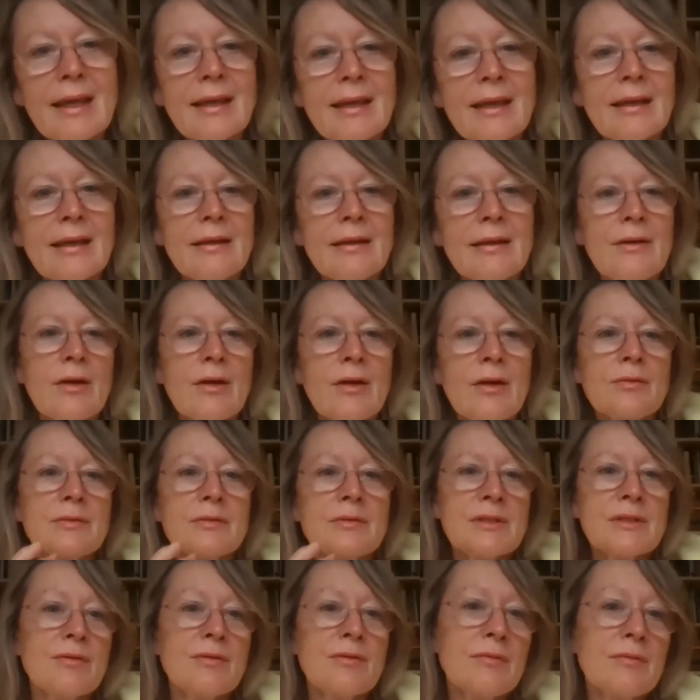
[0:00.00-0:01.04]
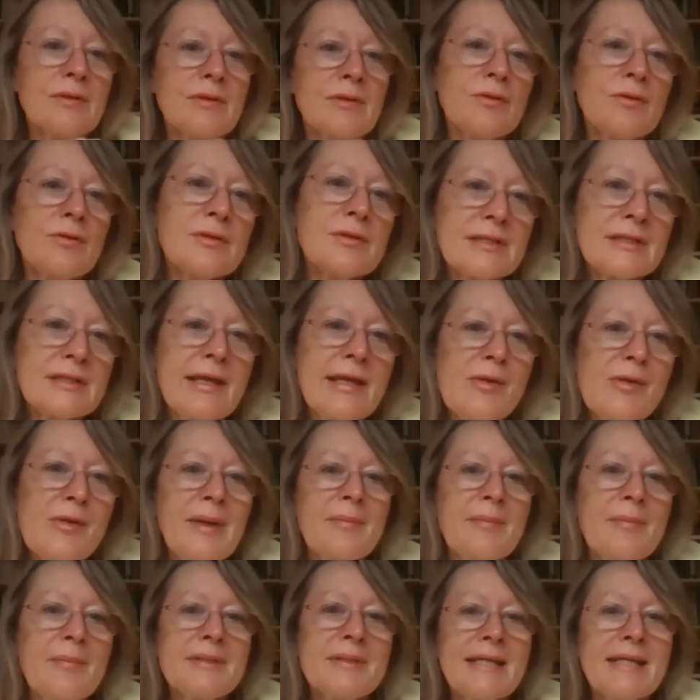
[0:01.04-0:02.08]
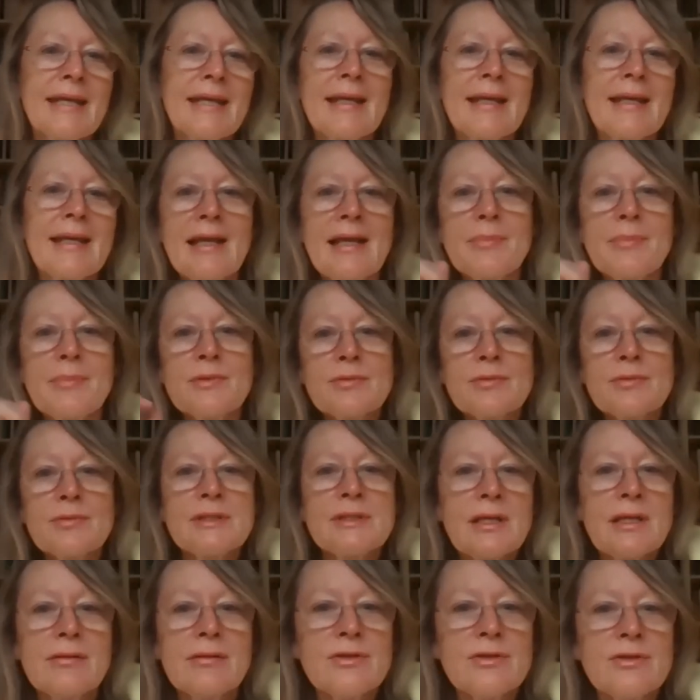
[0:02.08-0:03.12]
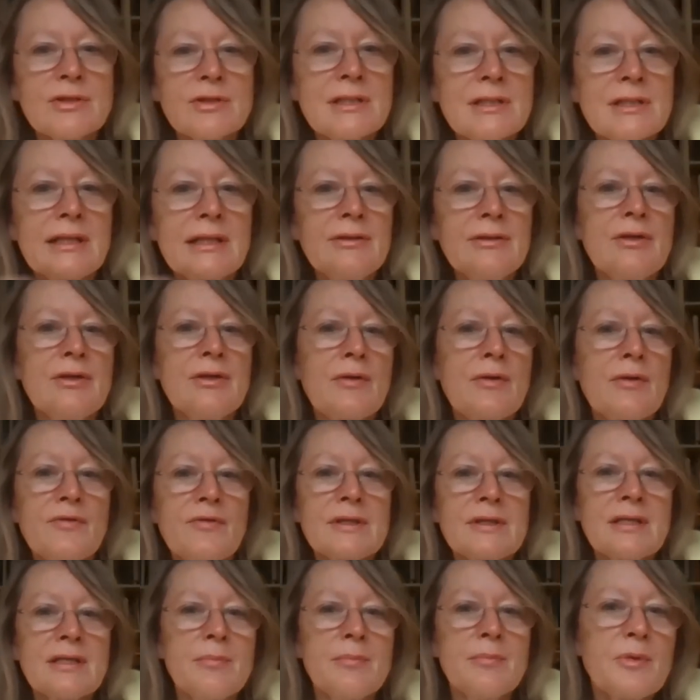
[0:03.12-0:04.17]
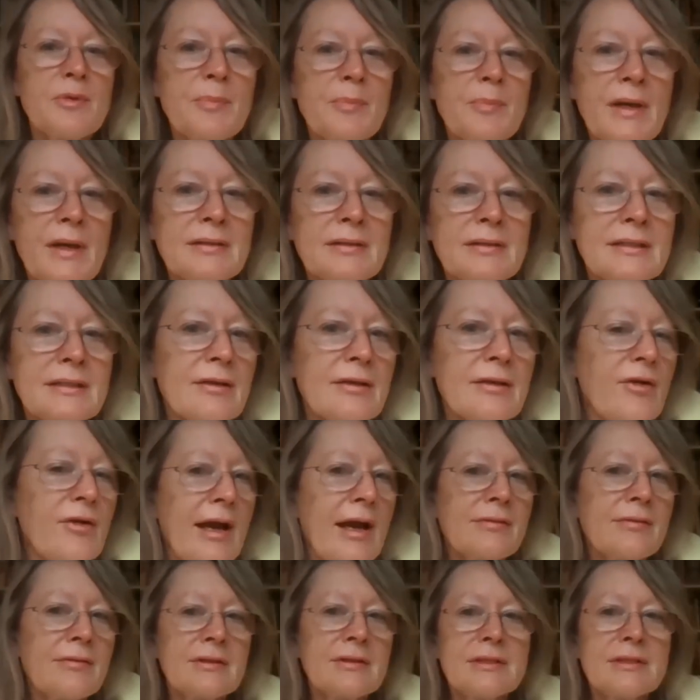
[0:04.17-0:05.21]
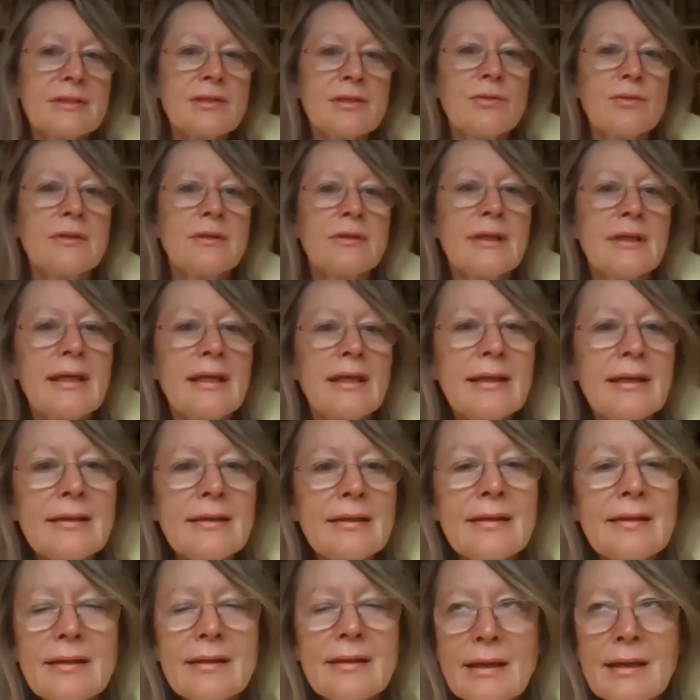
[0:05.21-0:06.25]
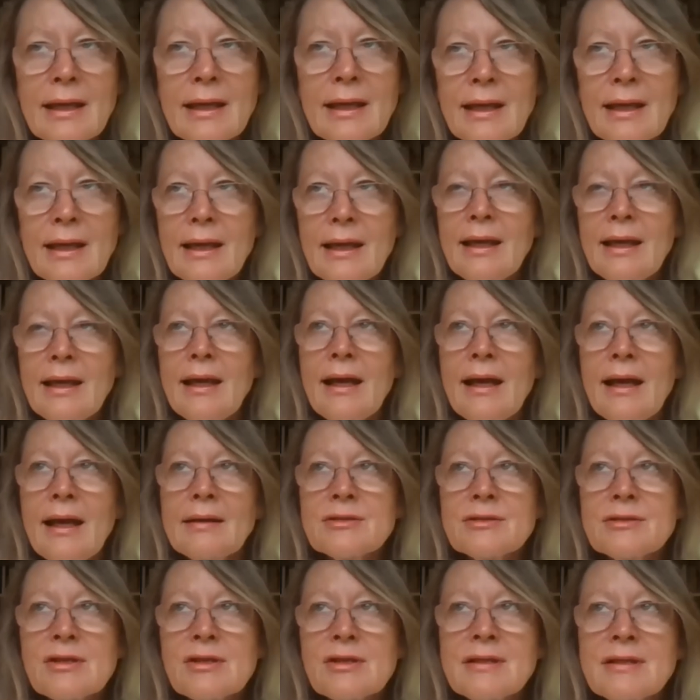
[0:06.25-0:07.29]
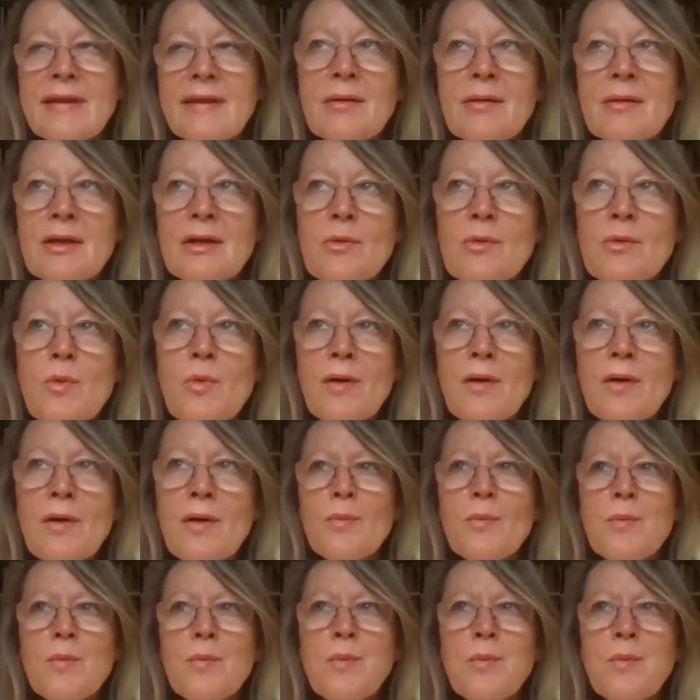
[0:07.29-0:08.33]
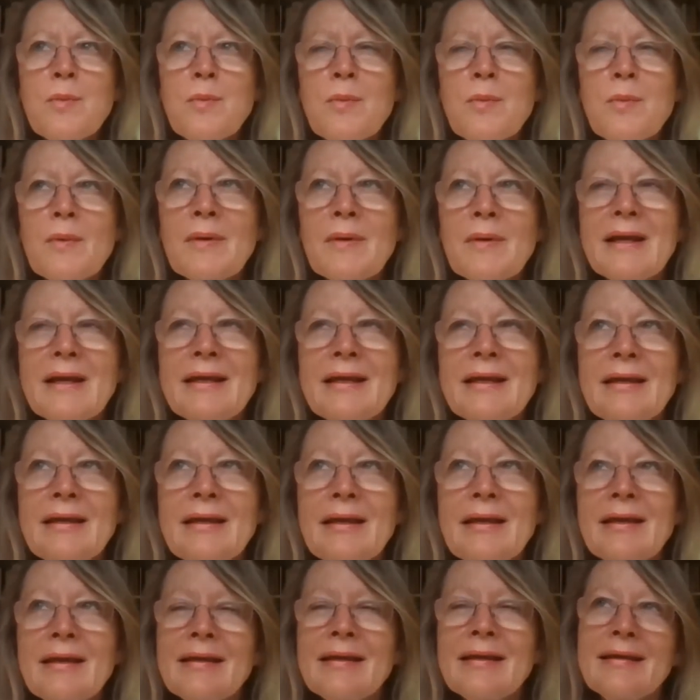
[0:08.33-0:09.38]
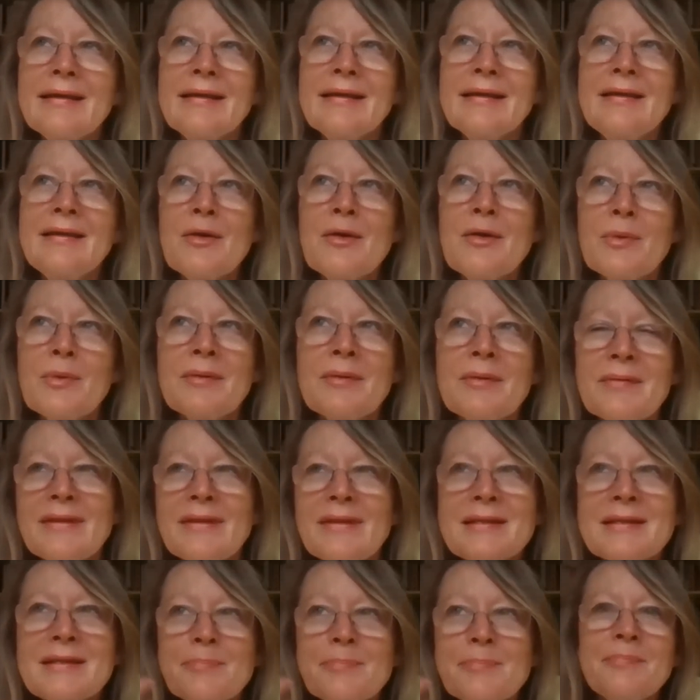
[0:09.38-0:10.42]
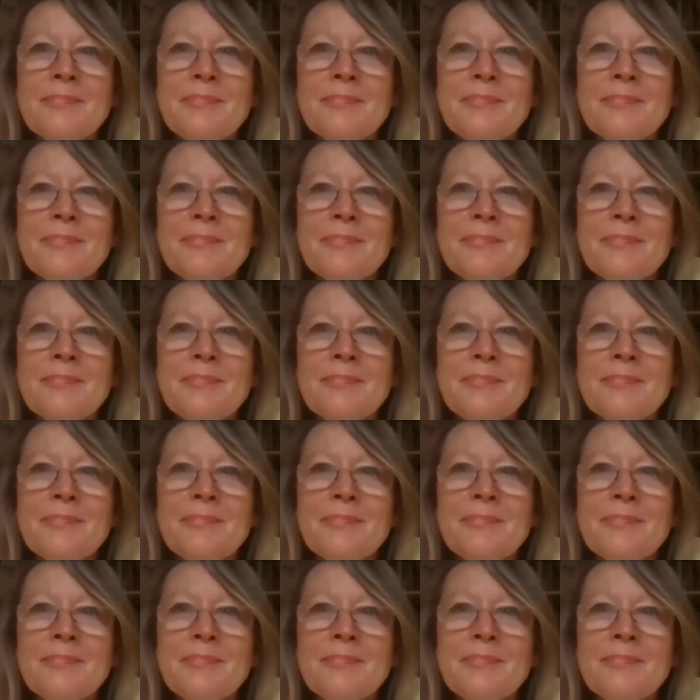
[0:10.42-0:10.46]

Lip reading: You know, so yours, Naomi, in particular, but also Jocelyn, you know, for example, Burned to the Ground and so on. And I was trying to think, you know, what, you know, there's